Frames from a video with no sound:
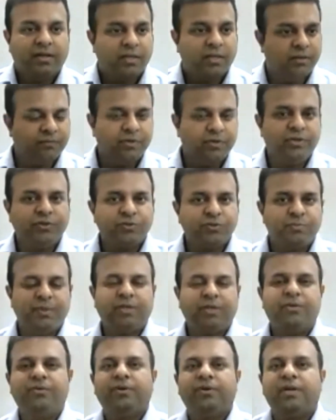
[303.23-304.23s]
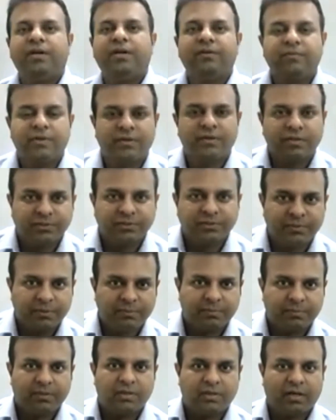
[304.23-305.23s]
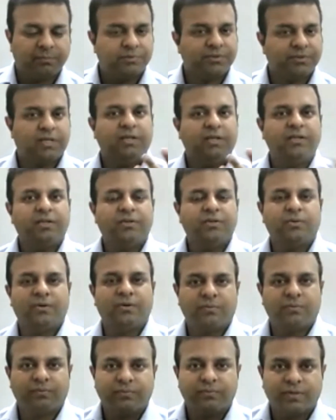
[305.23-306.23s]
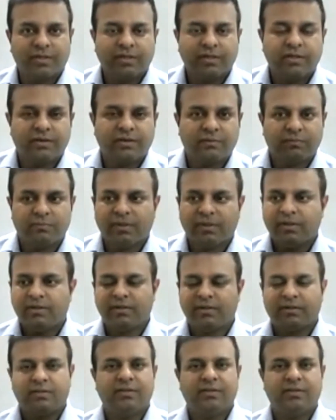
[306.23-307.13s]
Even you speak to native English people, I'm telling you on over here, right?